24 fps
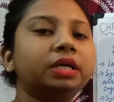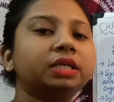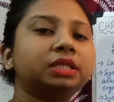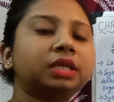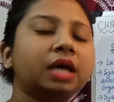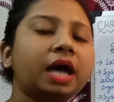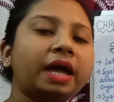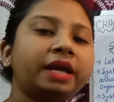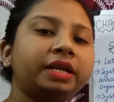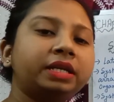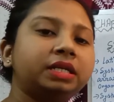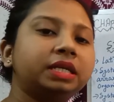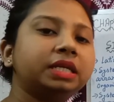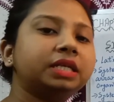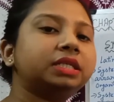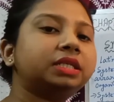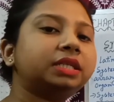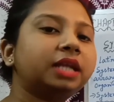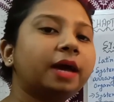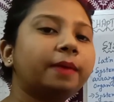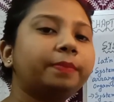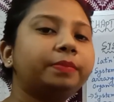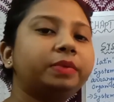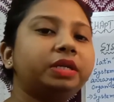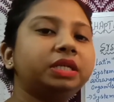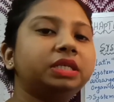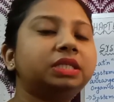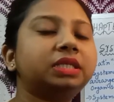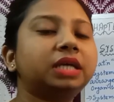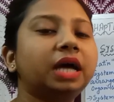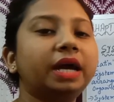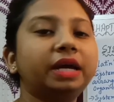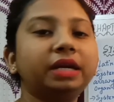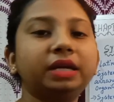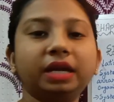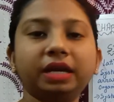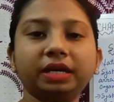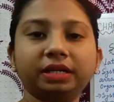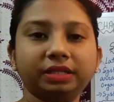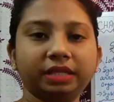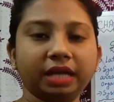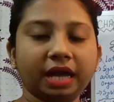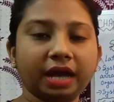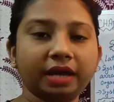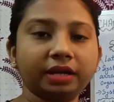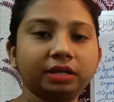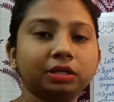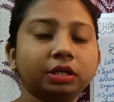scientists have decided
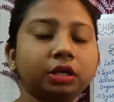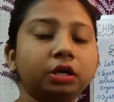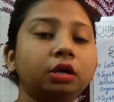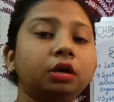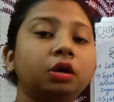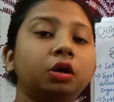that